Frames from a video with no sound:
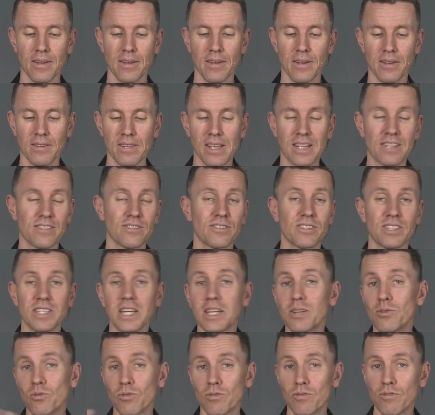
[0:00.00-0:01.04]
That's
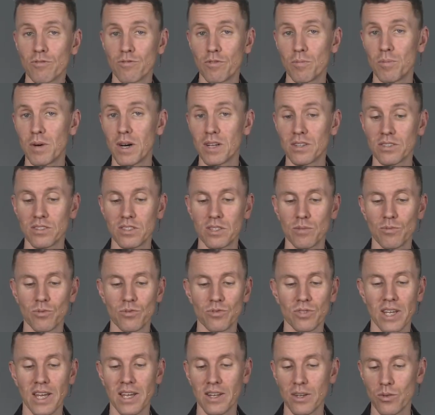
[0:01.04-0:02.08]
general for participles,
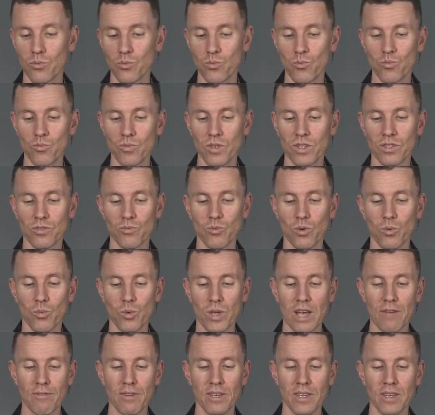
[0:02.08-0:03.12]
and that's what we
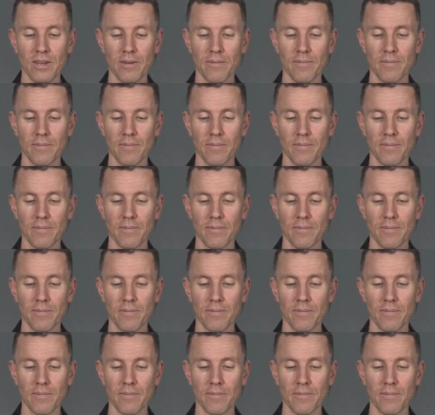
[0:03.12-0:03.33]
have here.